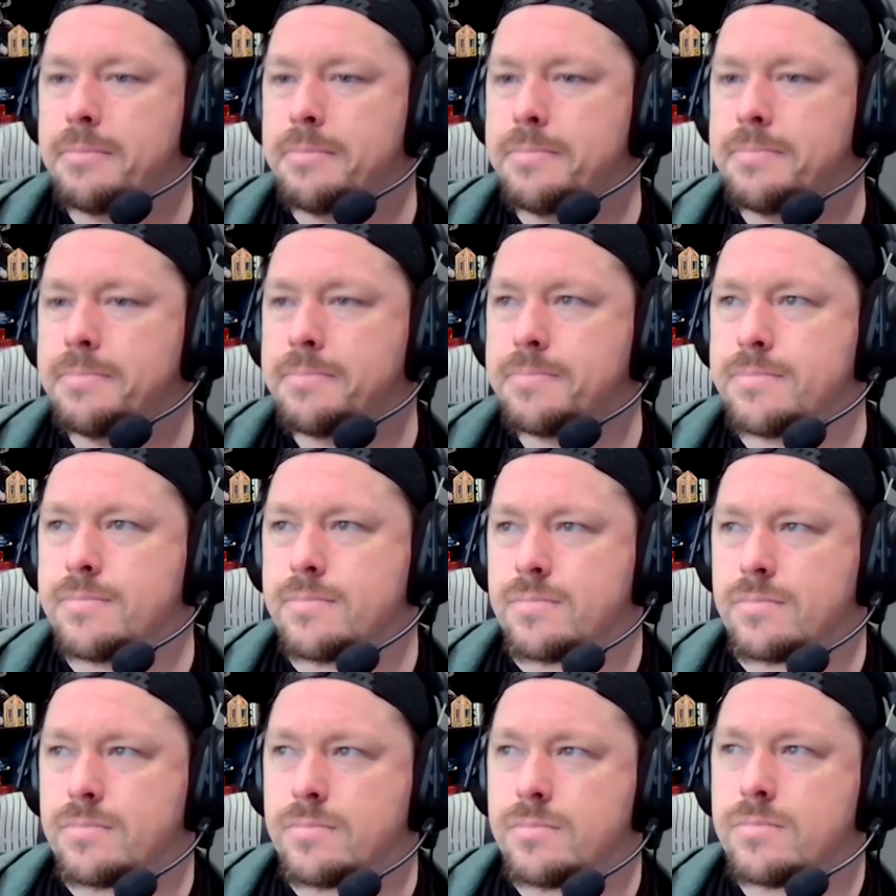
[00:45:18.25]
um,
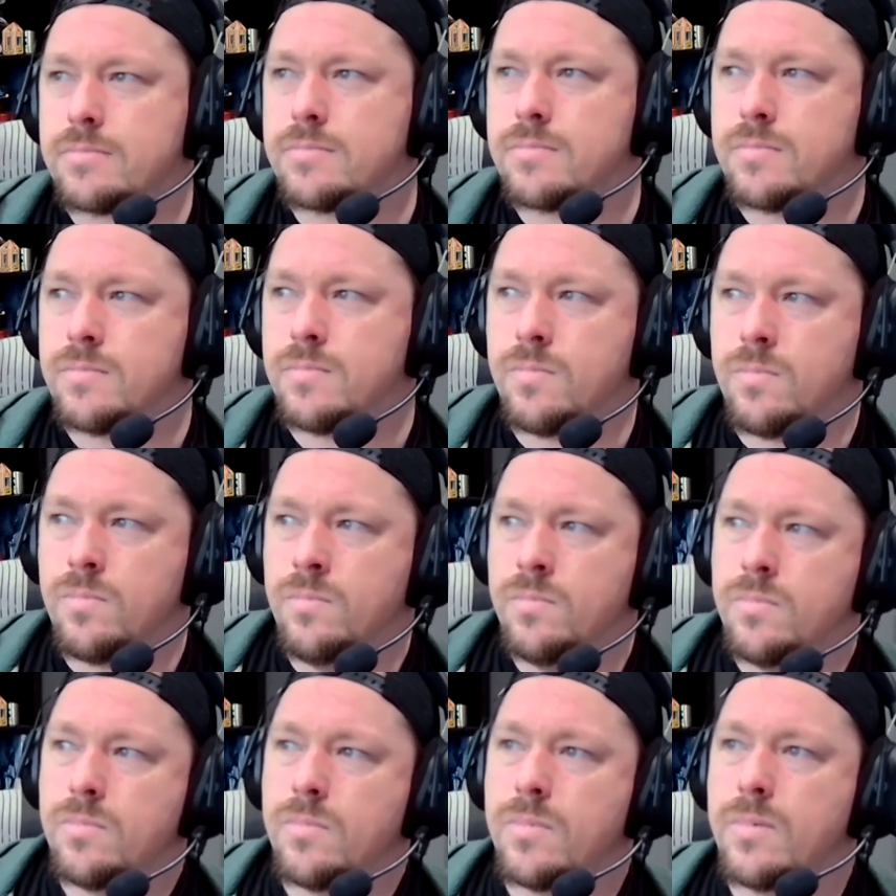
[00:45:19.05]

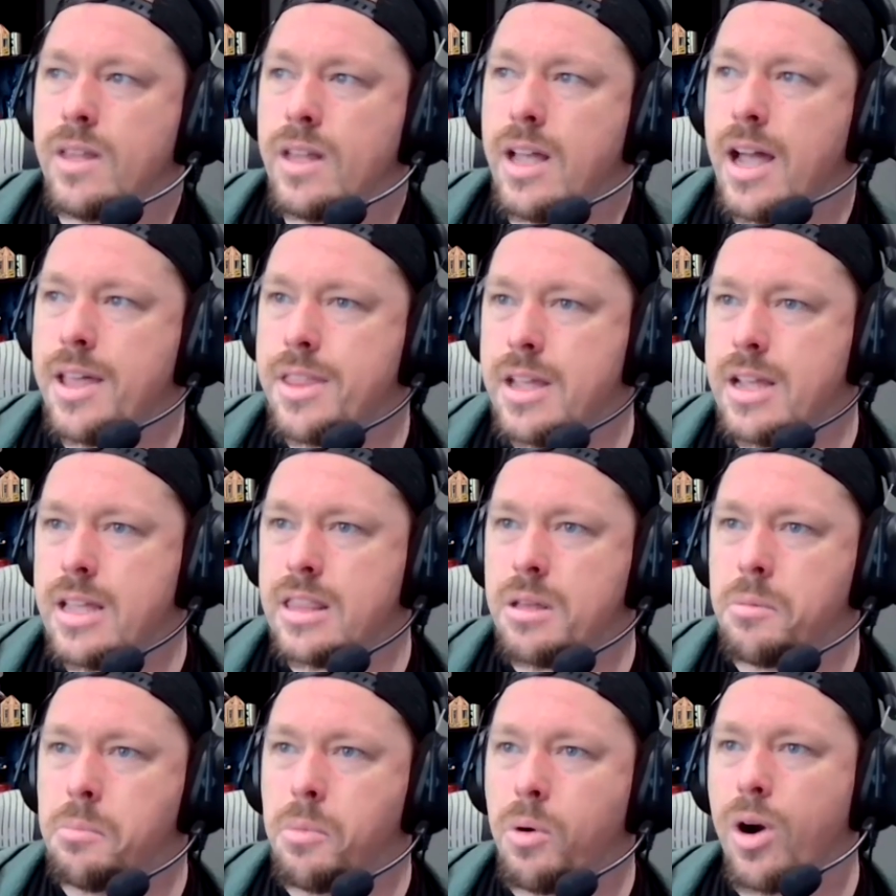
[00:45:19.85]
I think
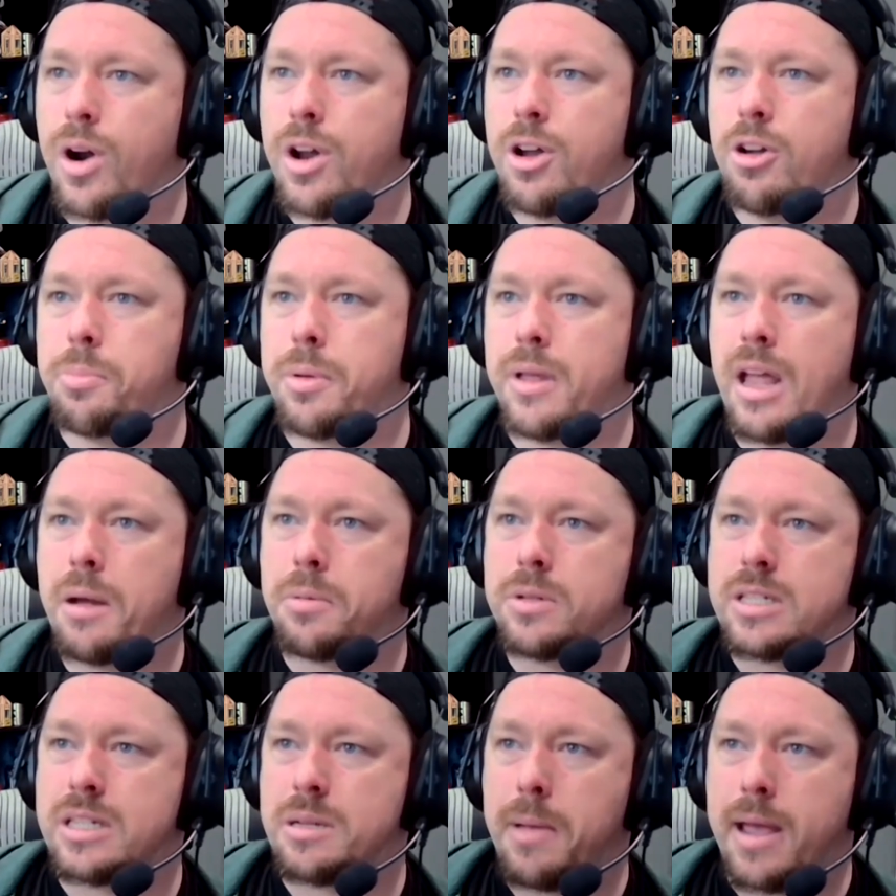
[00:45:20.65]
the more you'll be able
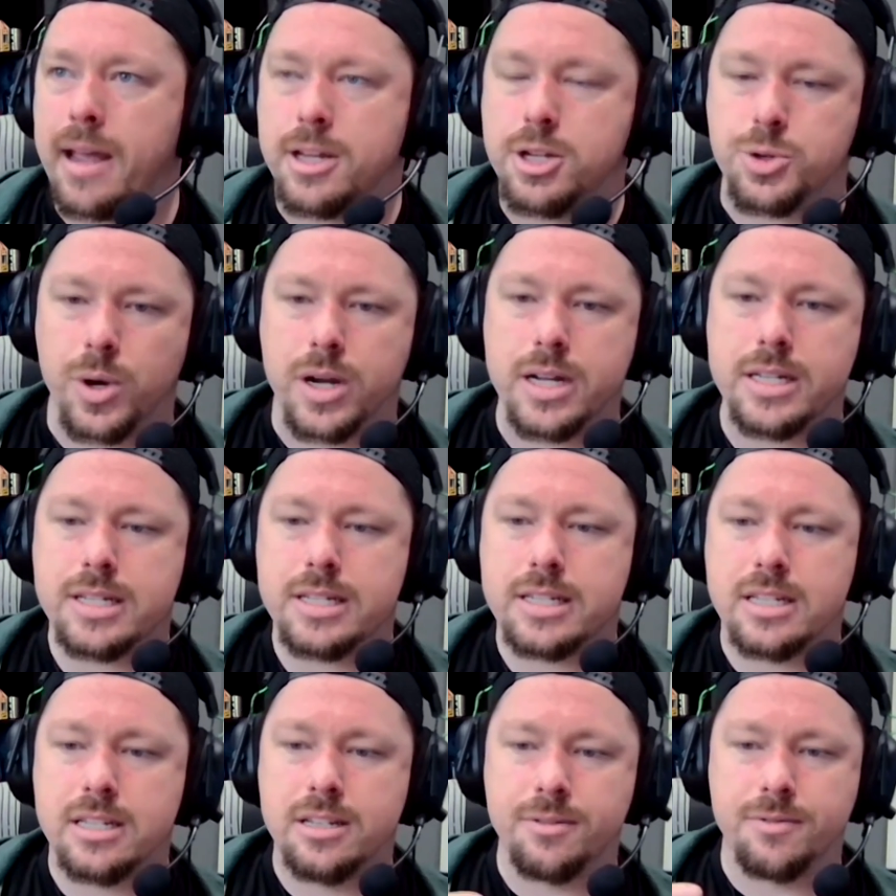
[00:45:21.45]
to make
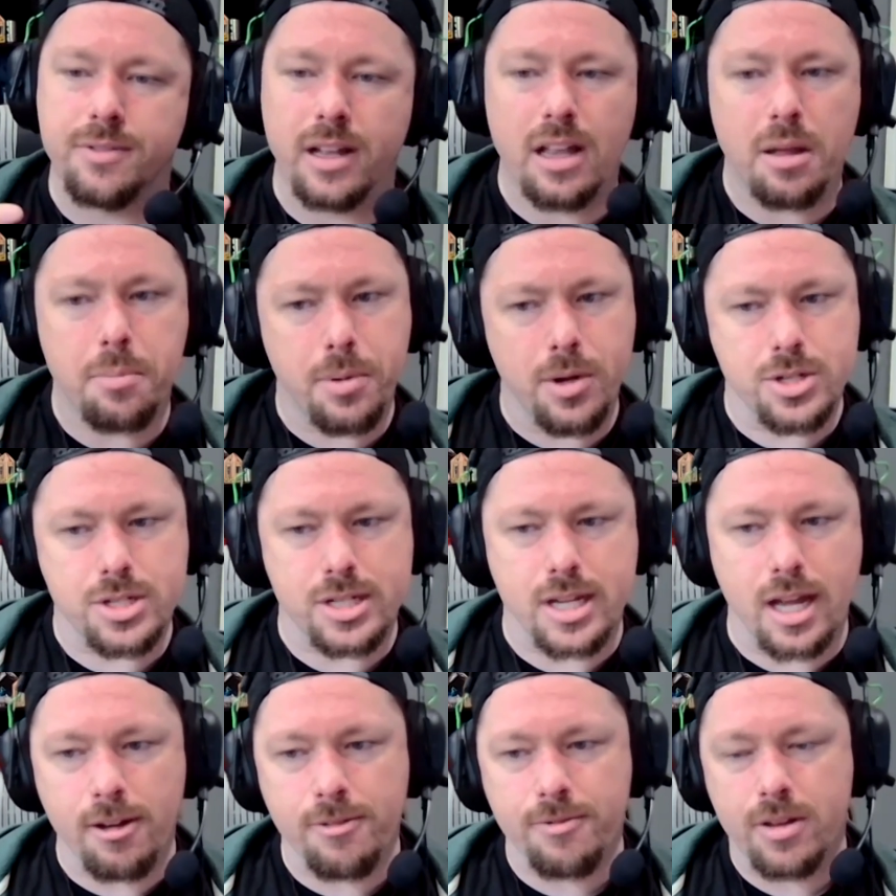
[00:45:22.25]
choices to develop
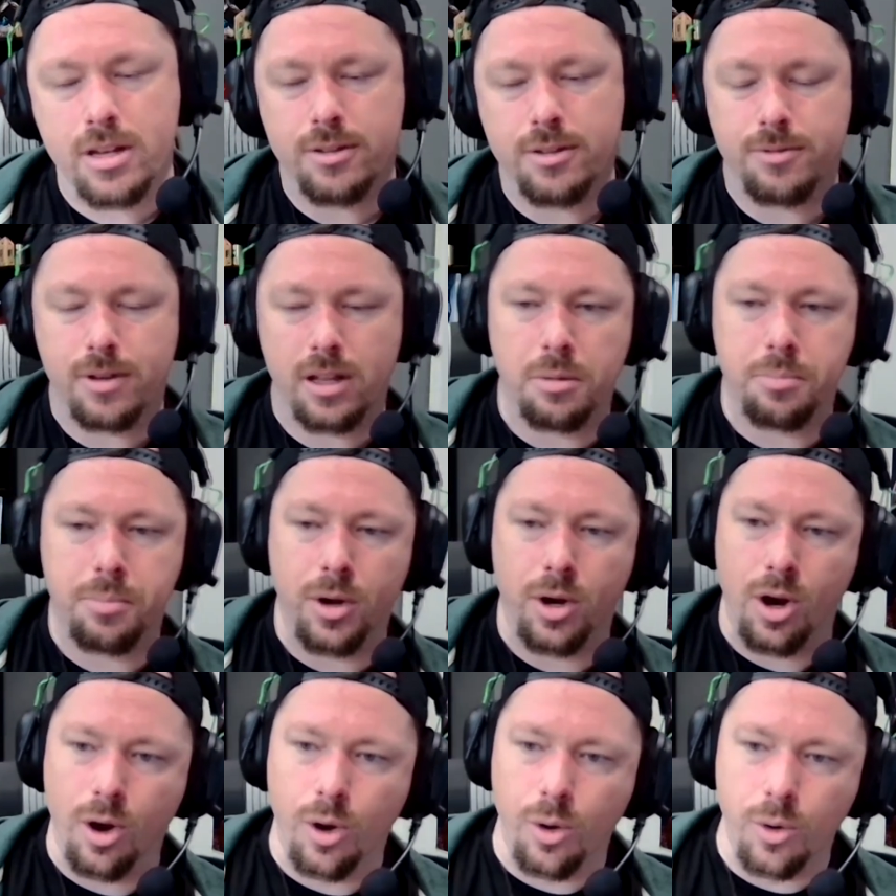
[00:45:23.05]
yourself and develop
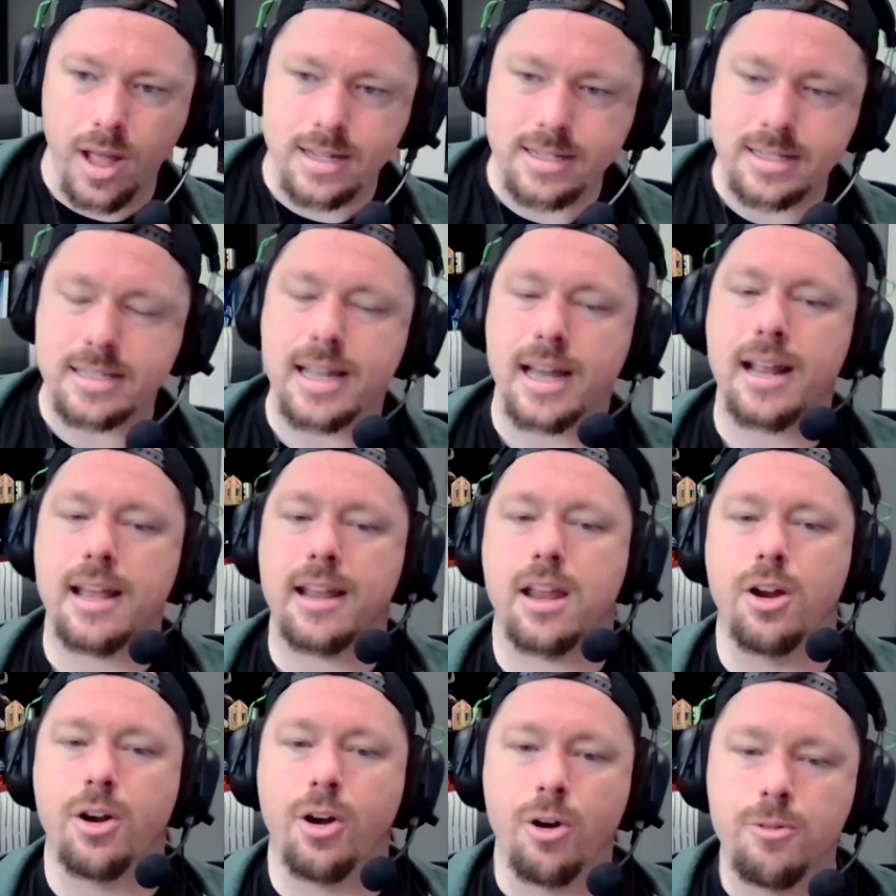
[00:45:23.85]
your own
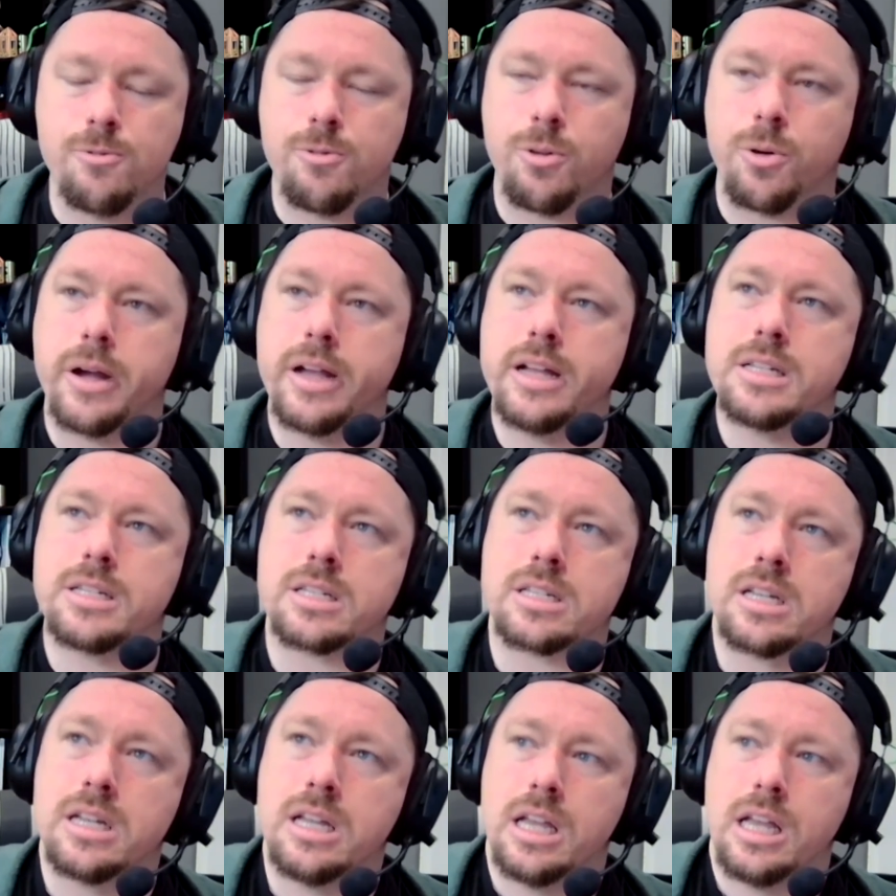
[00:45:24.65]
aesthetic, your own
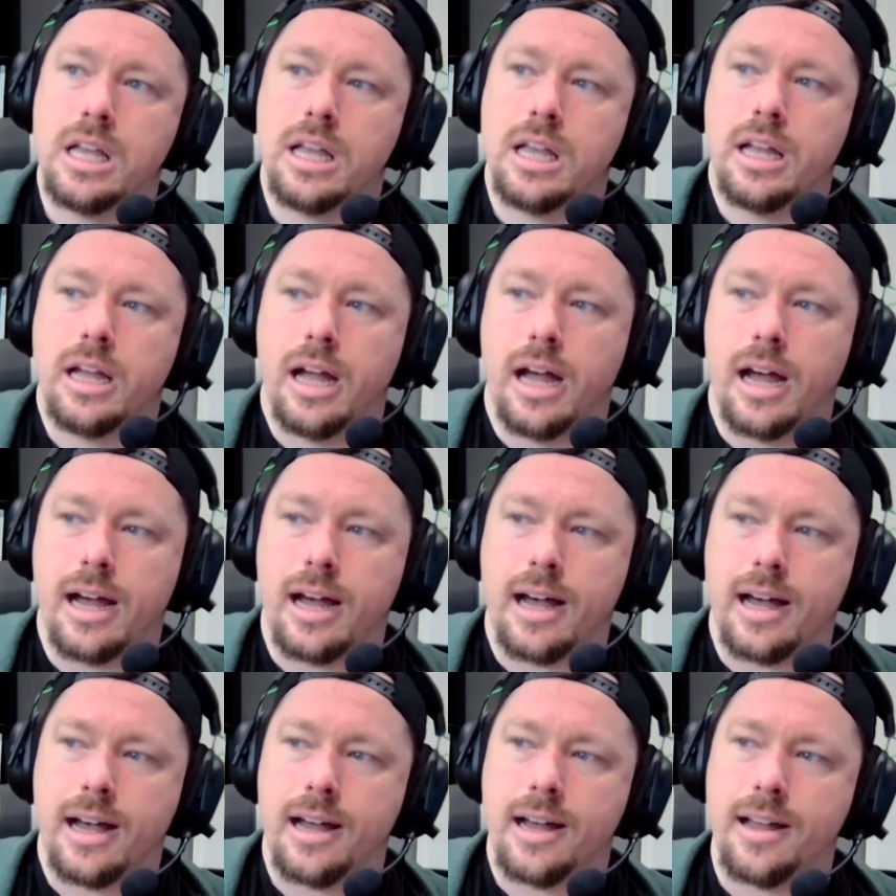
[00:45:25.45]
voice.
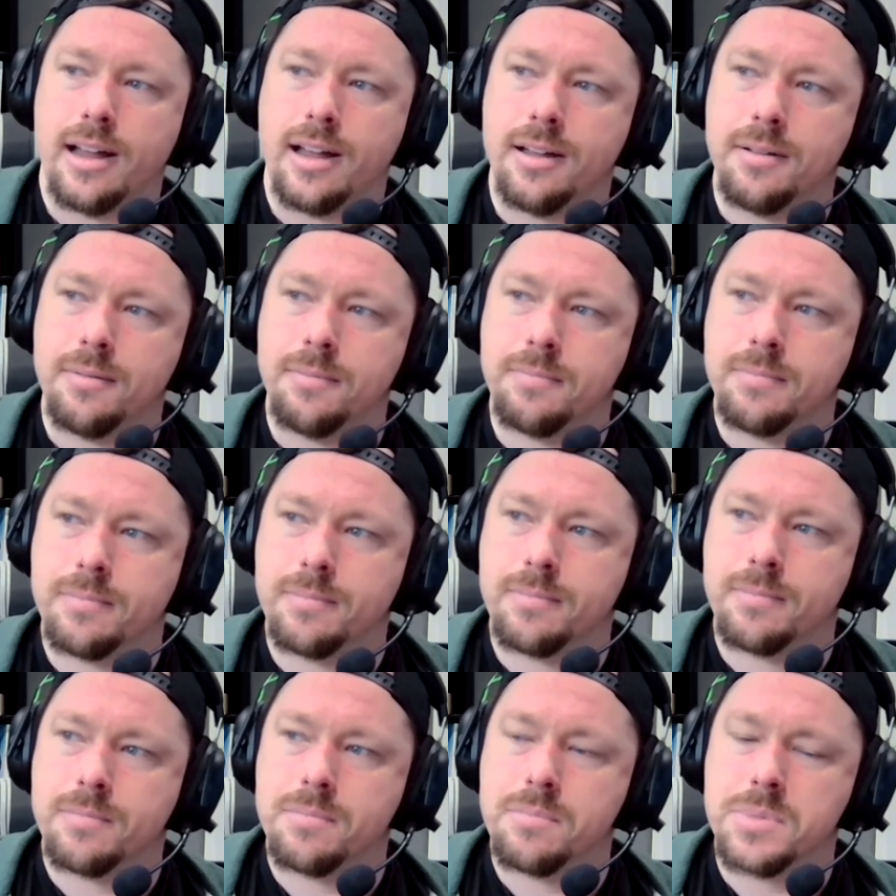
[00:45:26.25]
Uh,
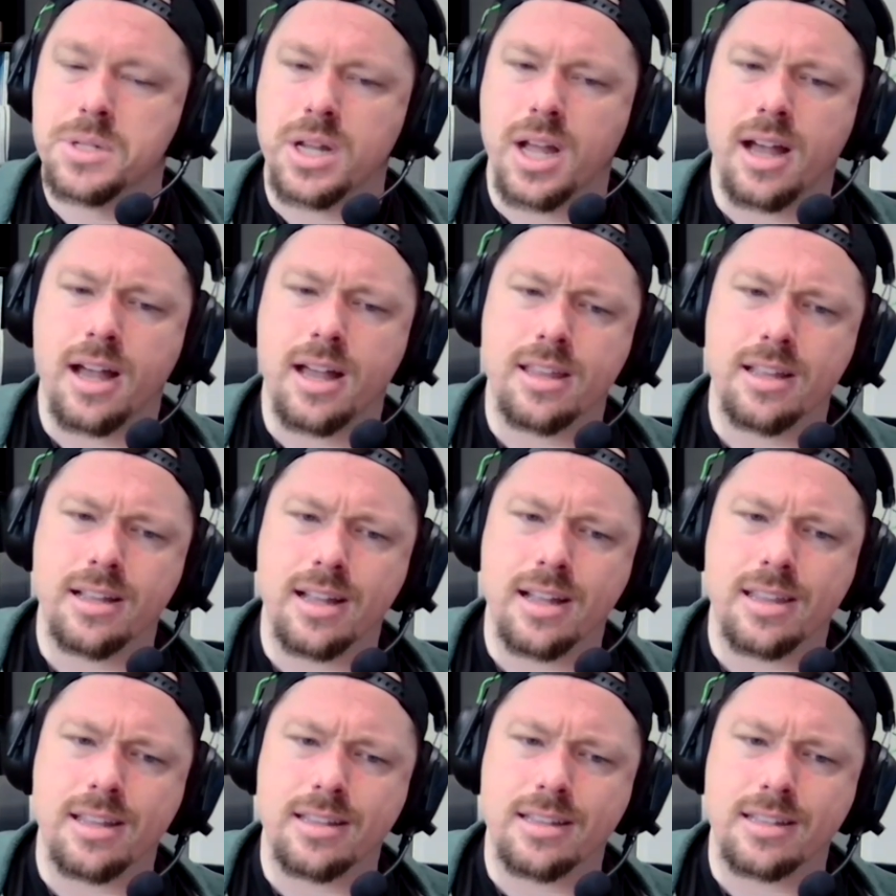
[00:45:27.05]
so yeah, I
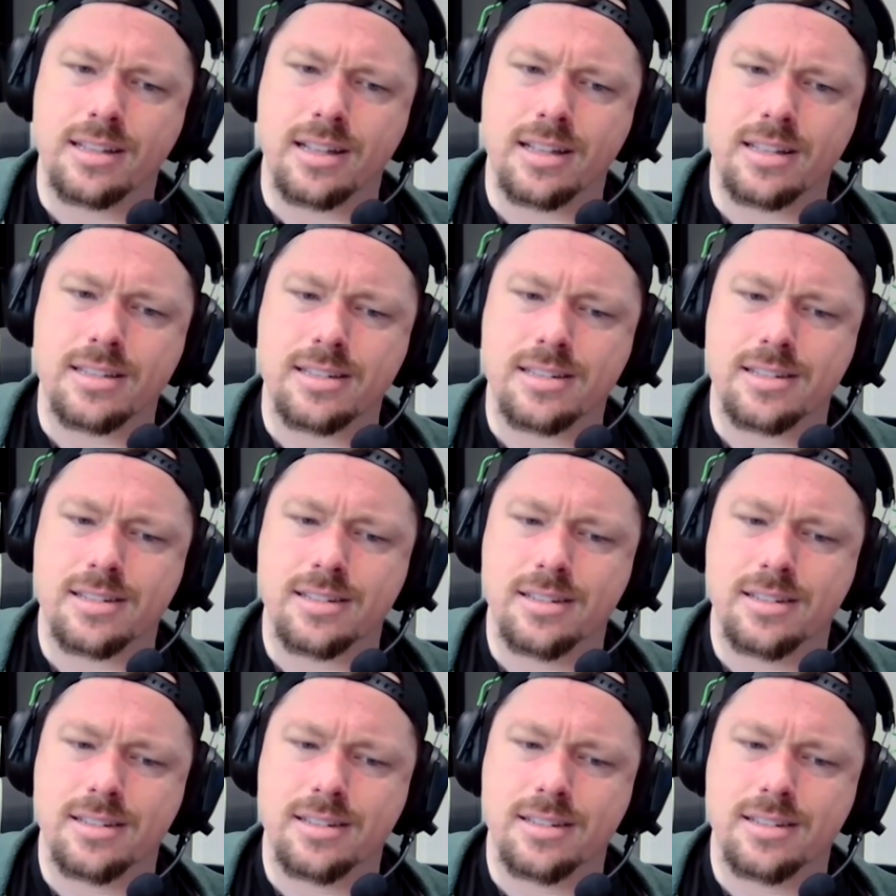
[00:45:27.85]
think that's.